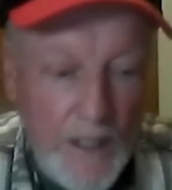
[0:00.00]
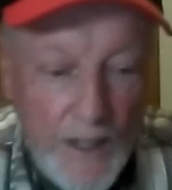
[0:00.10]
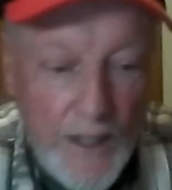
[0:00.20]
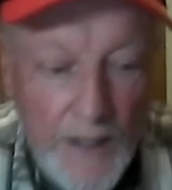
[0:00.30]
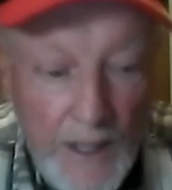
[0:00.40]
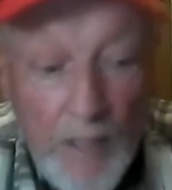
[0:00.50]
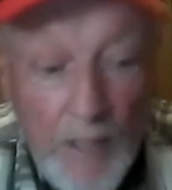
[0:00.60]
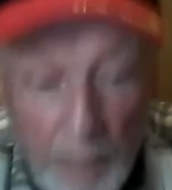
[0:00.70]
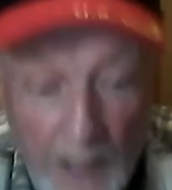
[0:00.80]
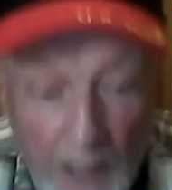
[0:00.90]
uh,
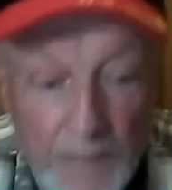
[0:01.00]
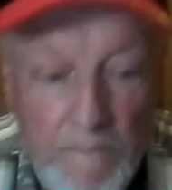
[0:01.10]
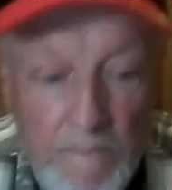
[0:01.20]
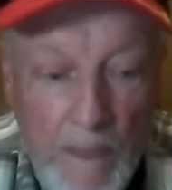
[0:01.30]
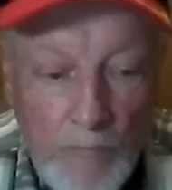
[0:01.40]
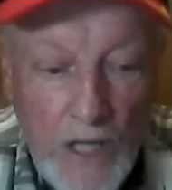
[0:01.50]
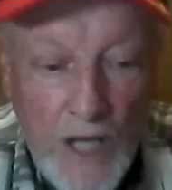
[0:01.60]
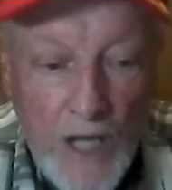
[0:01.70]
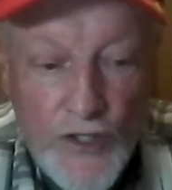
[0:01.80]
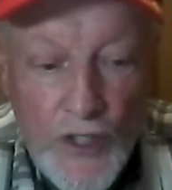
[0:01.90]
but
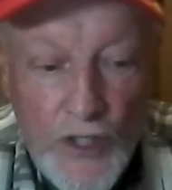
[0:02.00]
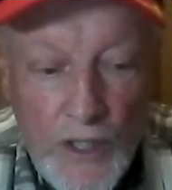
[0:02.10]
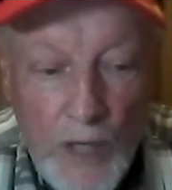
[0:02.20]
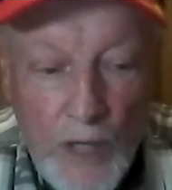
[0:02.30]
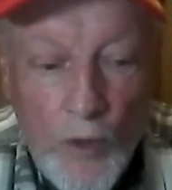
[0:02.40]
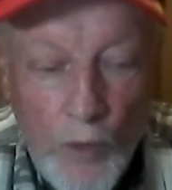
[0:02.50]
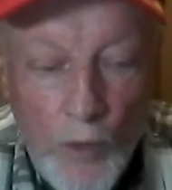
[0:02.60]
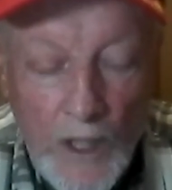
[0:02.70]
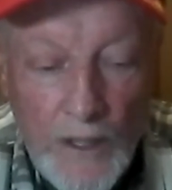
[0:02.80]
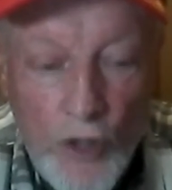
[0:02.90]
because they were
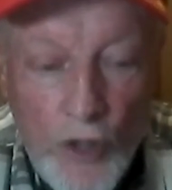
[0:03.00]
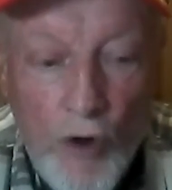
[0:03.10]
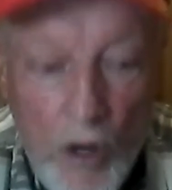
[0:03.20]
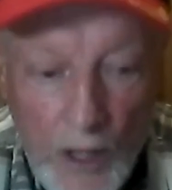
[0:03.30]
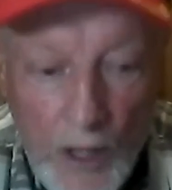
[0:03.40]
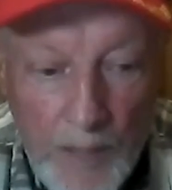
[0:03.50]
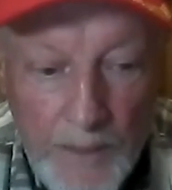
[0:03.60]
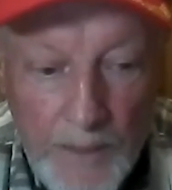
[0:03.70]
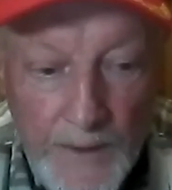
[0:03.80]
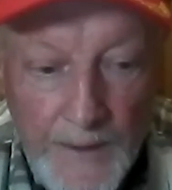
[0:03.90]
willing to crawl up,
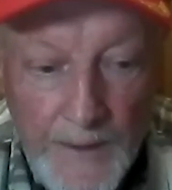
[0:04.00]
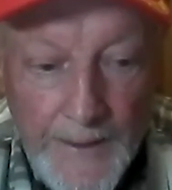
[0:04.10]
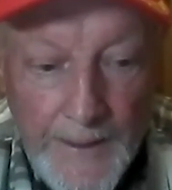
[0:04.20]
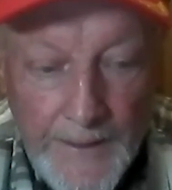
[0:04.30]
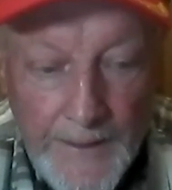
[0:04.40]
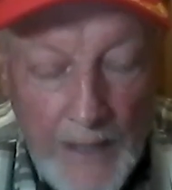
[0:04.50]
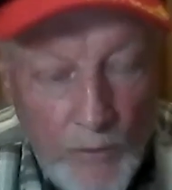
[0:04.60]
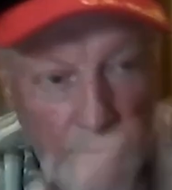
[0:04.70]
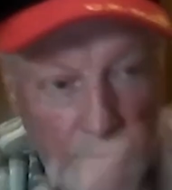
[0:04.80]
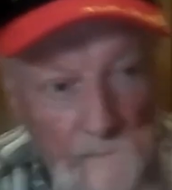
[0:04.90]
uh, they
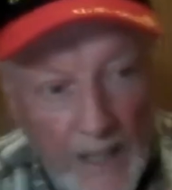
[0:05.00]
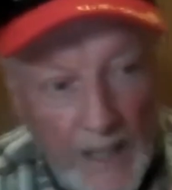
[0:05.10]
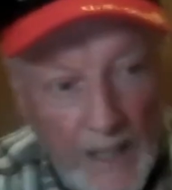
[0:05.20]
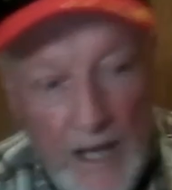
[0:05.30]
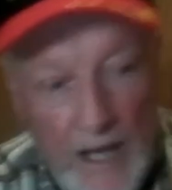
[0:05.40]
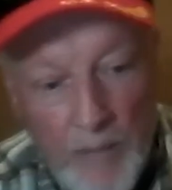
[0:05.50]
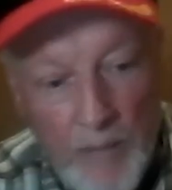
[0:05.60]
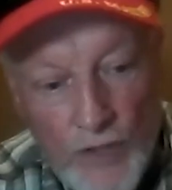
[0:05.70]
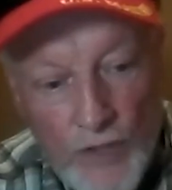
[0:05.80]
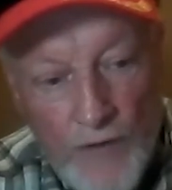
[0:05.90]
would lay down a
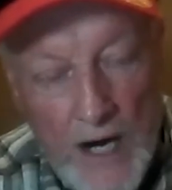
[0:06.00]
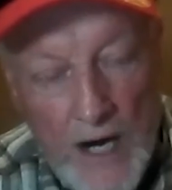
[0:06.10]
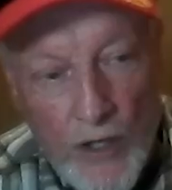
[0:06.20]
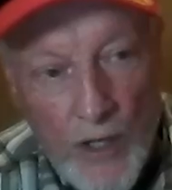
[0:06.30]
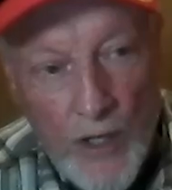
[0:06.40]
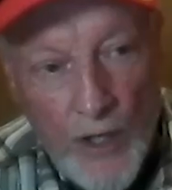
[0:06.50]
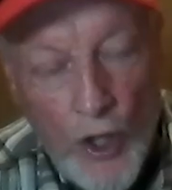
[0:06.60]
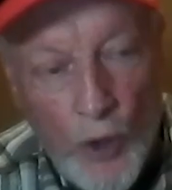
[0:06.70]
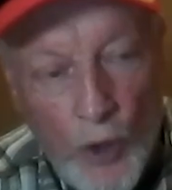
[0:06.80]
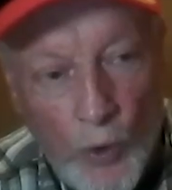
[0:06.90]
base of fire on a
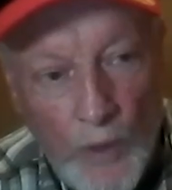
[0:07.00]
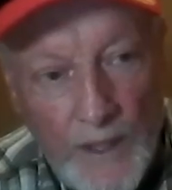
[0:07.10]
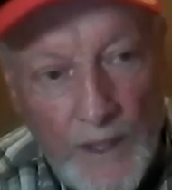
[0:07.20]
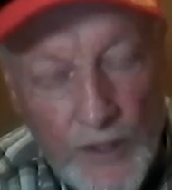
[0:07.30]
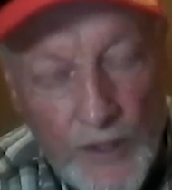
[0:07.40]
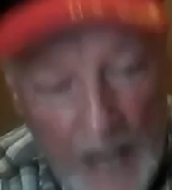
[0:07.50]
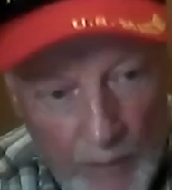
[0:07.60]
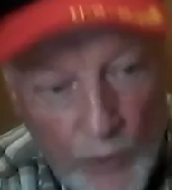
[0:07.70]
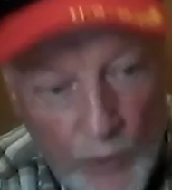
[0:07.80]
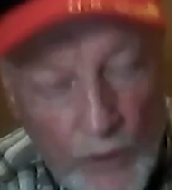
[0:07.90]
hole, and the
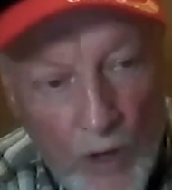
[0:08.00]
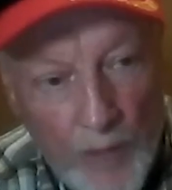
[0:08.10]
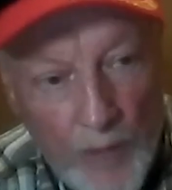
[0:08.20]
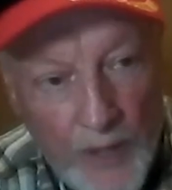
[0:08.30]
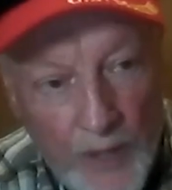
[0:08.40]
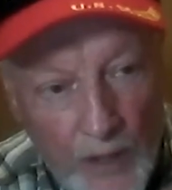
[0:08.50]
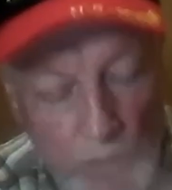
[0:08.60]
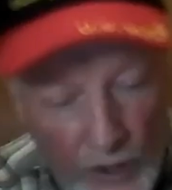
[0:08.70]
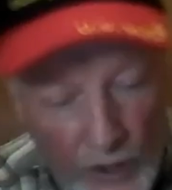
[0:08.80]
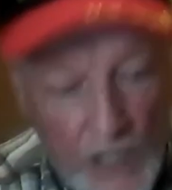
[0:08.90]
sapper would crawl up there. They
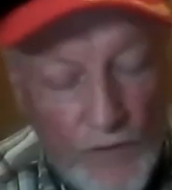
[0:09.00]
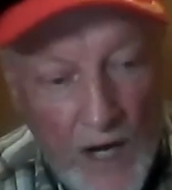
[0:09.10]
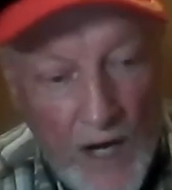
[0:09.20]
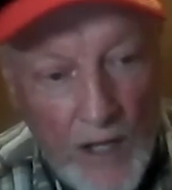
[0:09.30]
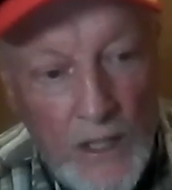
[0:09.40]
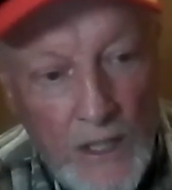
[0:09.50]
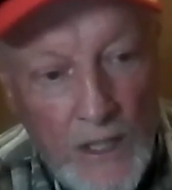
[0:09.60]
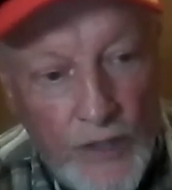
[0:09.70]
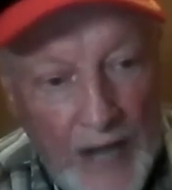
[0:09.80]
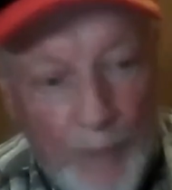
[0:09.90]
would cease fire.
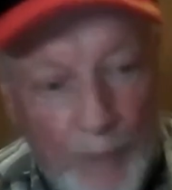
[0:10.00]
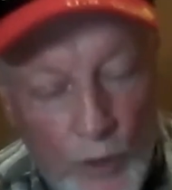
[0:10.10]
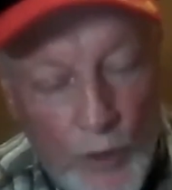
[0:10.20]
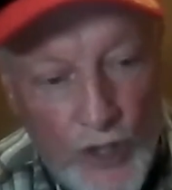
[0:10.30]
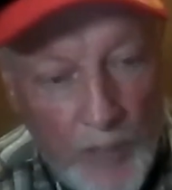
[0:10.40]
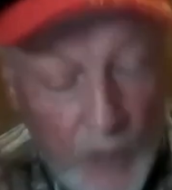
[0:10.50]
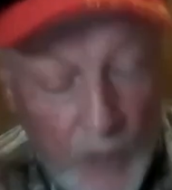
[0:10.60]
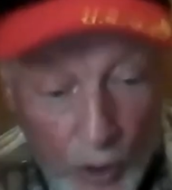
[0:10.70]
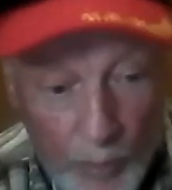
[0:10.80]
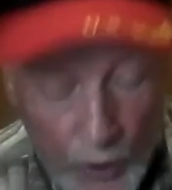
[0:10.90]
Sapper would jump in the
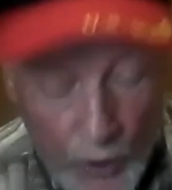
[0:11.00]
hole, pull the